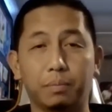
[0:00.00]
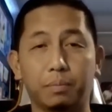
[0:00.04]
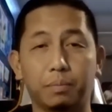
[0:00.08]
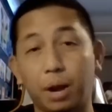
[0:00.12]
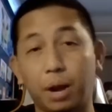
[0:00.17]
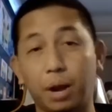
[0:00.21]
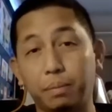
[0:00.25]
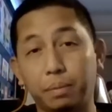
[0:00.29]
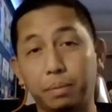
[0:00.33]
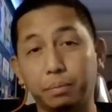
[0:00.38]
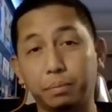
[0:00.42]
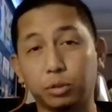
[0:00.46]

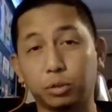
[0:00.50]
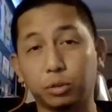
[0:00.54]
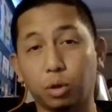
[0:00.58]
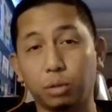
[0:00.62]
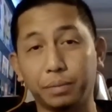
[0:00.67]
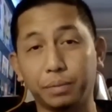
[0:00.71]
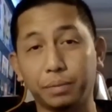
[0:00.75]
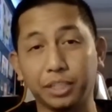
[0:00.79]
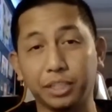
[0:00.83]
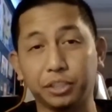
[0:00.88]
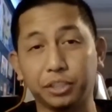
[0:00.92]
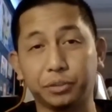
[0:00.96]
problem
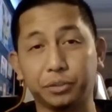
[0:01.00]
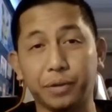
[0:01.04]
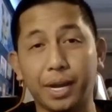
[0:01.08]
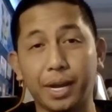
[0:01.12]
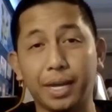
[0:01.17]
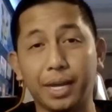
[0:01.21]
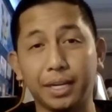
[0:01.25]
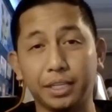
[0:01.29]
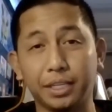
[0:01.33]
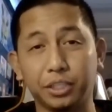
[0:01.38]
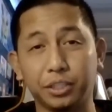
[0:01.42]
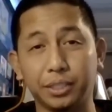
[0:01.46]
solving
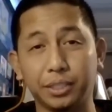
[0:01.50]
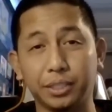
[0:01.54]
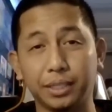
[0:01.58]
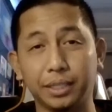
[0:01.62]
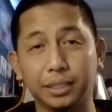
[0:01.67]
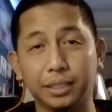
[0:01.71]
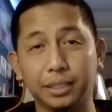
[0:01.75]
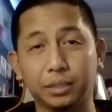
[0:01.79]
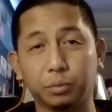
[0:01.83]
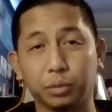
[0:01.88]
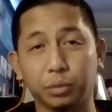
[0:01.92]
strategies